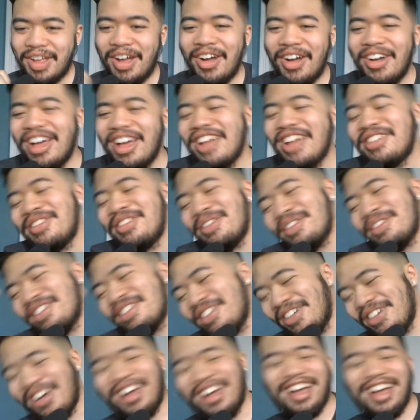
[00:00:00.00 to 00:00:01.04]
Oh, that's so
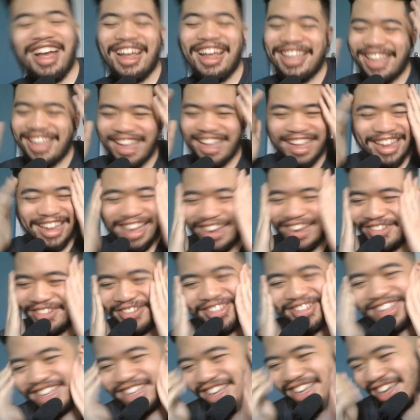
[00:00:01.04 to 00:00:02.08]
cute. Oh, I can't. I
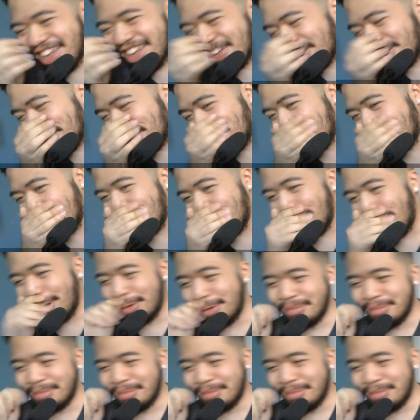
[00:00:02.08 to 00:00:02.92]
really can't. Oh.